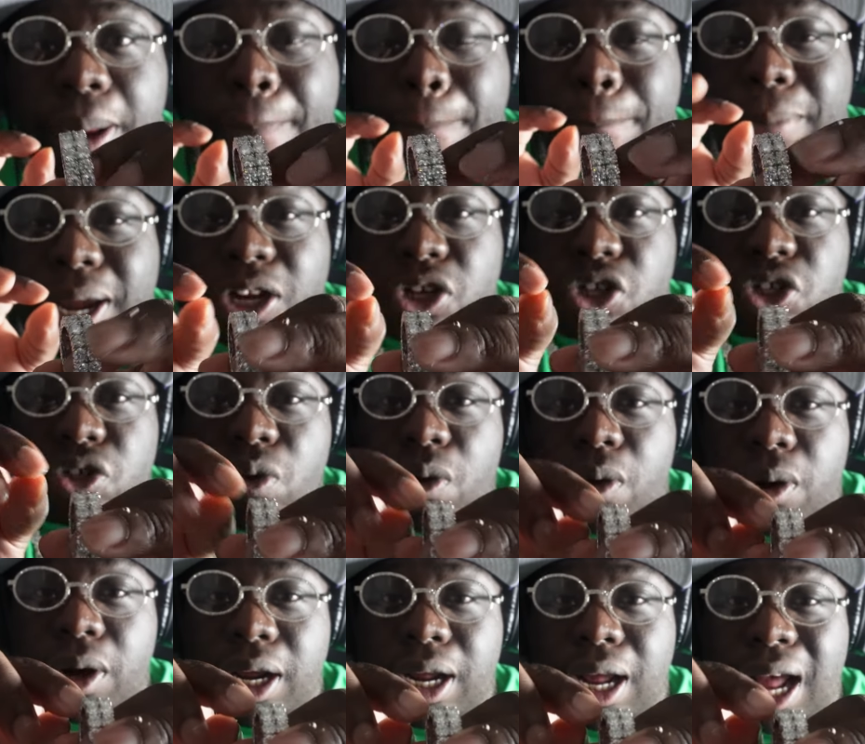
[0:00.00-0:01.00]
make
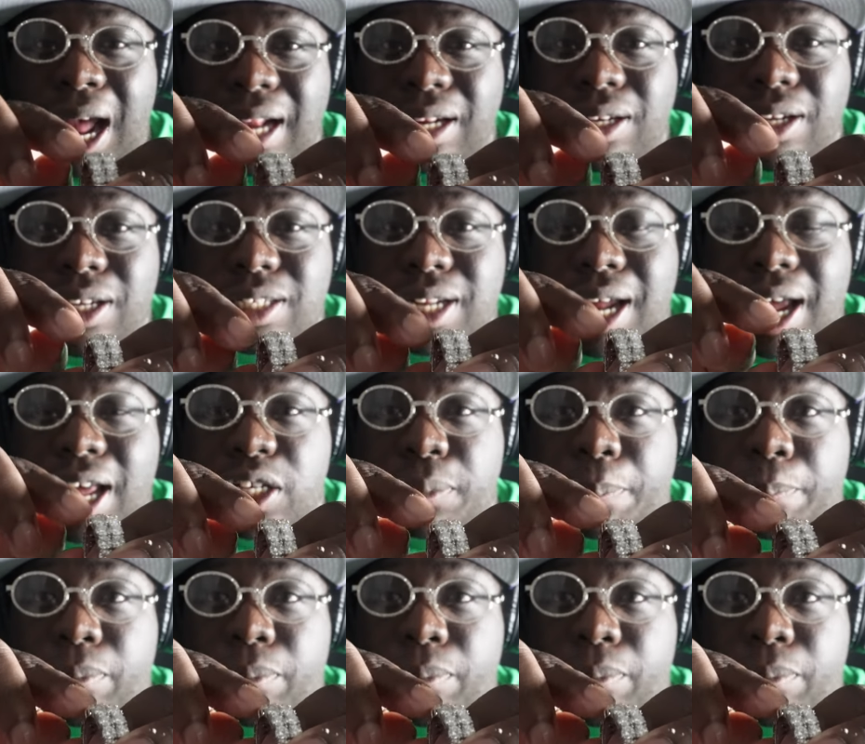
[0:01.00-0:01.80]
sure it at least has